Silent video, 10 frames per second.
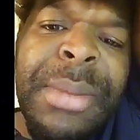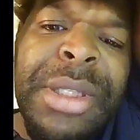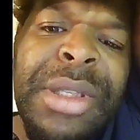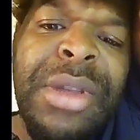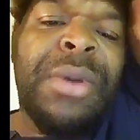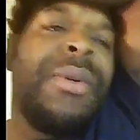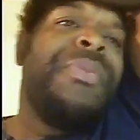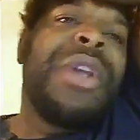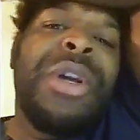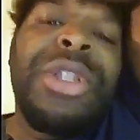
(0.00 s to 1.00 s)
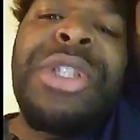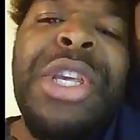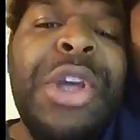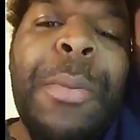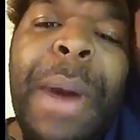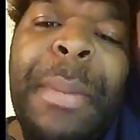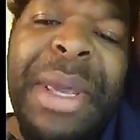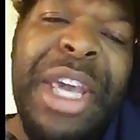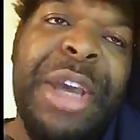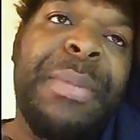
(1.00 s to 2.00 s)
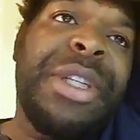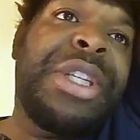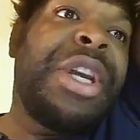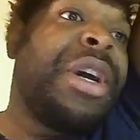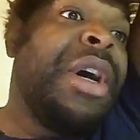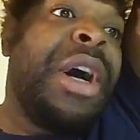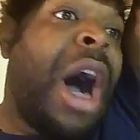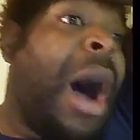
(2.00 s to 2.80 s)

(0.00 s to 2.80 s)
let me see your... See your mama here, Michelle.